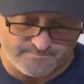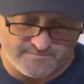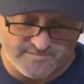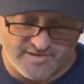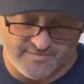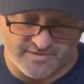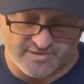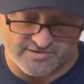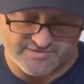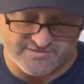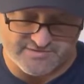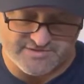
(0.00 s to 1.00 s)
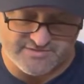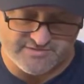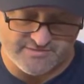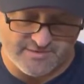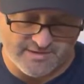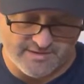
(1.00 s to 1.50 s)
And then also
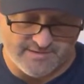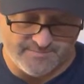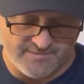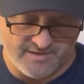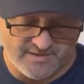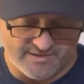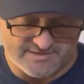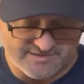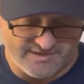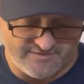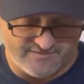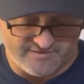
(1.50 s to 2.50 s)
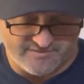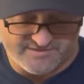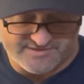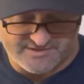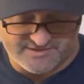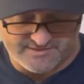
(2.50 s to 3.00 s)
too, instead of
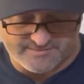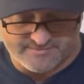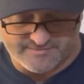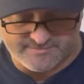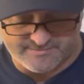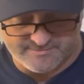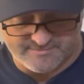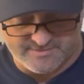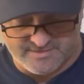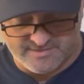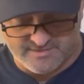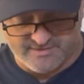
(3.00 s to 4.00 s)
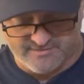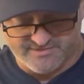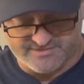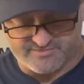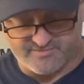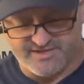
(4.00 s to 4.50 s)
using
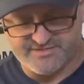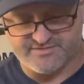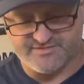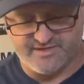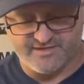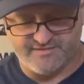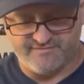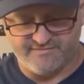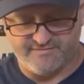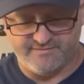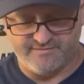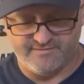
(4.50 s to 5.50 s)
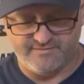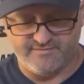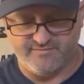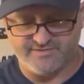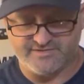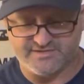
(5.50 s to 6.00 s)
this razor knife,
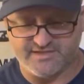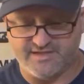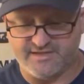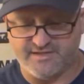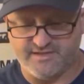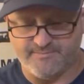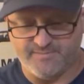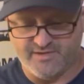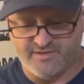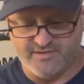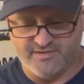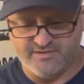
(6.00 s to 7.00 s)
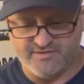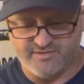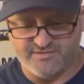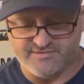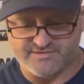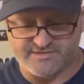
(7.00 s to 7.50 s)
which is handy, you
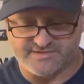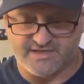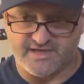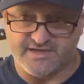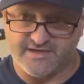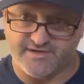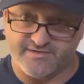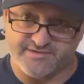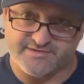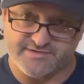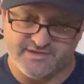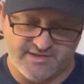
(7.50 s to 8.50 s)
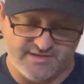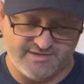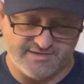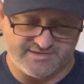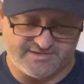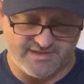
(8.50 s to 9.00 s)
can use the side cutters
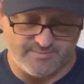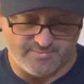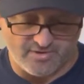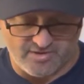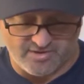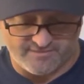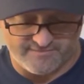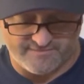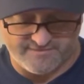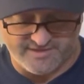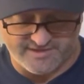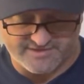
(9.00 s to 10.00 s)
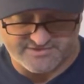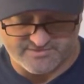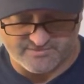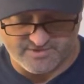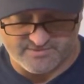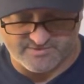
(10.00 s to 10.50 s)
to snip off the
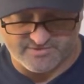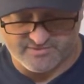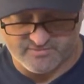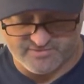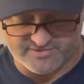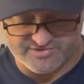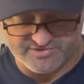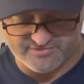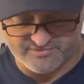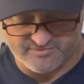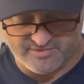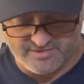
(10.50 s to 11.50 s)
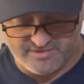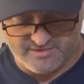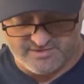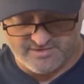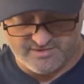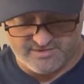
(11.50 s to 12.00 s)
extra rubber once you
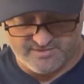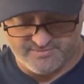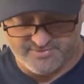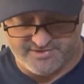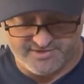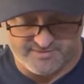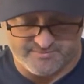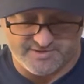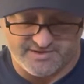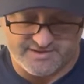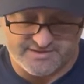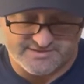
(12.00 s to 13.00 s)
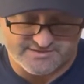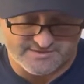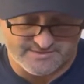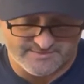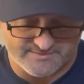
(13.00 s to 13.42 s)
uh, put it in place.